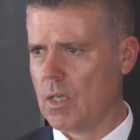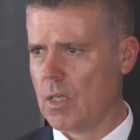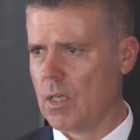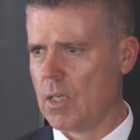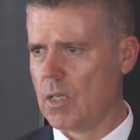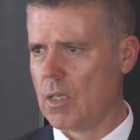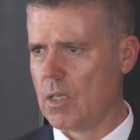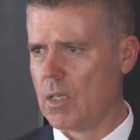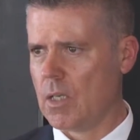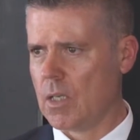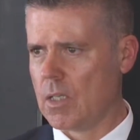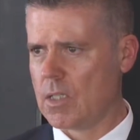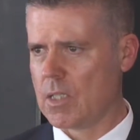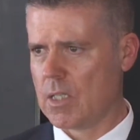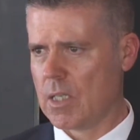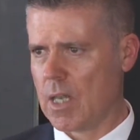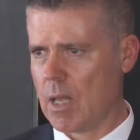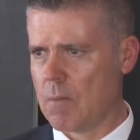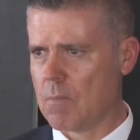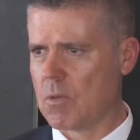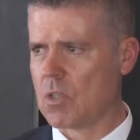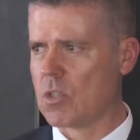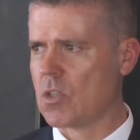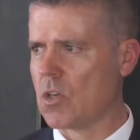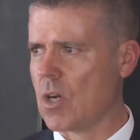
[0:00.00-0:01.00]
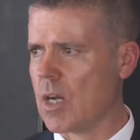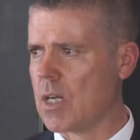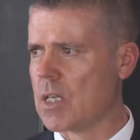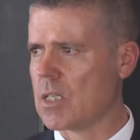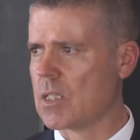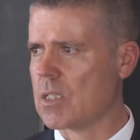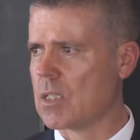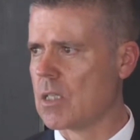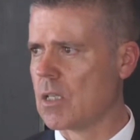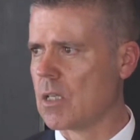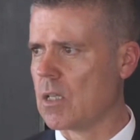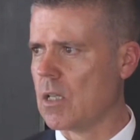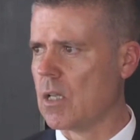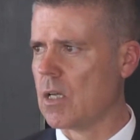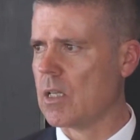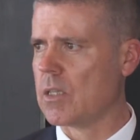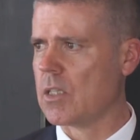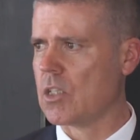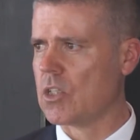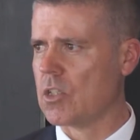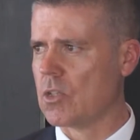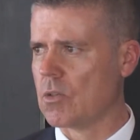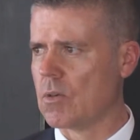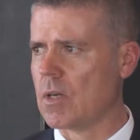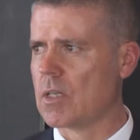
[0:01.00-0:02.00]
It's demonstrating to the client
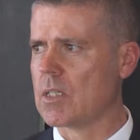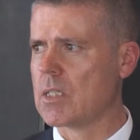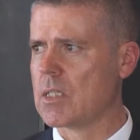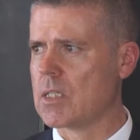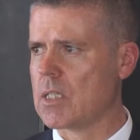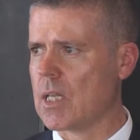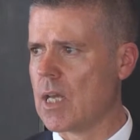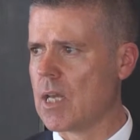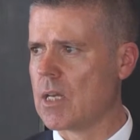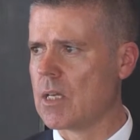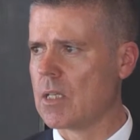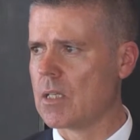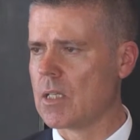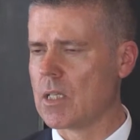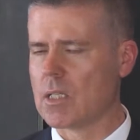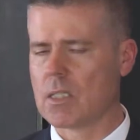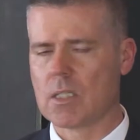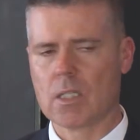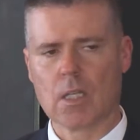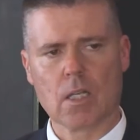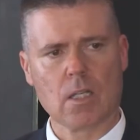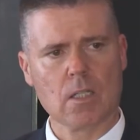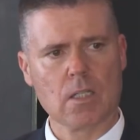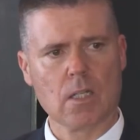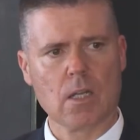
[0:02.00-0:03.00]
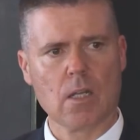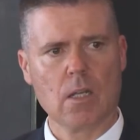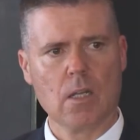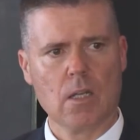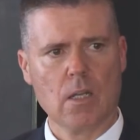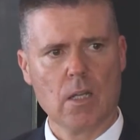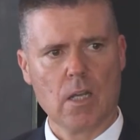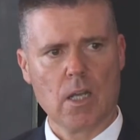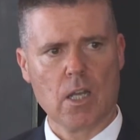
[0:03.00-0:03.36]
that you're understanding their sector